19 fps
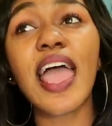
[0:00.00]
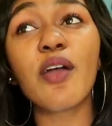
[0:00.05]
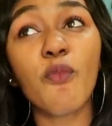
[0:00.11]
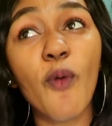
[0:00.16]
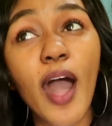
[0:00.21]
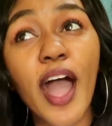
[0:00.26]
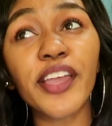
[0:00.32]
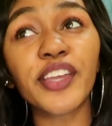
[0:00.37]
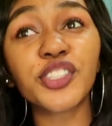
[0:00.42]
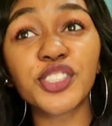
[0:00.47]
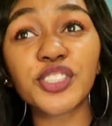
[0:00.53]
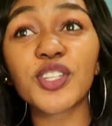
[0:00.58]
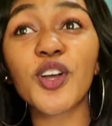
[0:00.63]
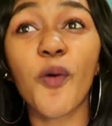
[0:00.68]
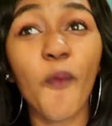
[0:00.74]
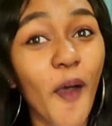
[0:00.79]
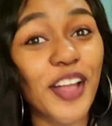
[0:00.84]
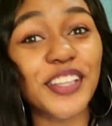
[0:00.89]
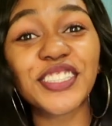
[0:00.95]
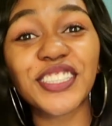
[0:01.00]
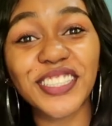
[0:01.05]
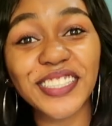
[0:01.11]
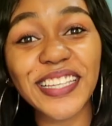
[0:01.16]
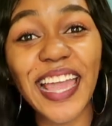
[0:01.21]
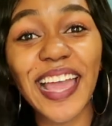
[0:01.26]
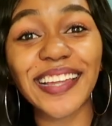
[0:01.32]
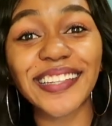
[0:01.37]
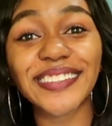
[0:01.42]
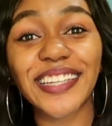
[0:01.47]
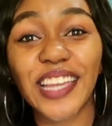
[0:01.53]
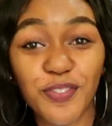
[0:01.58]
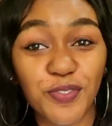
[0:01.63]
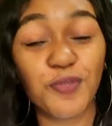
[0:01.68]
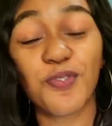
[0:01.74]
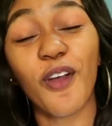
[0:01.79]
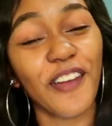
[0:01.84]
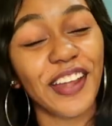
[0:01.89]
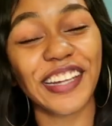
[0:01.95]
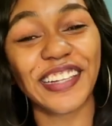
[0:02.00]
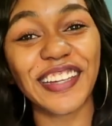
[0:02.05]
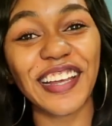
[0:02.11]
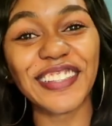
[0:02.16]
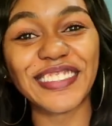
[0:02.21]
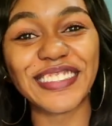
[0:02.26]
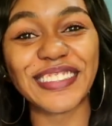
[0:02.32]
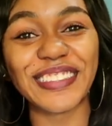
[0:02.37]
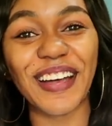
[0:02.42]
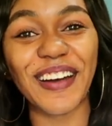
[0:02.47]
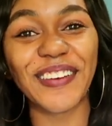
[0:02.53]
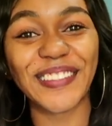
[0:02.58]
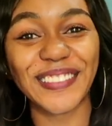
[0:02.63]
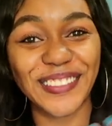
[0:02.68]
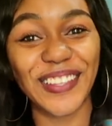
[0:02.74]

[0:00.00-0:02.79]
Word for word: and why you should go watch it again if you've already done so.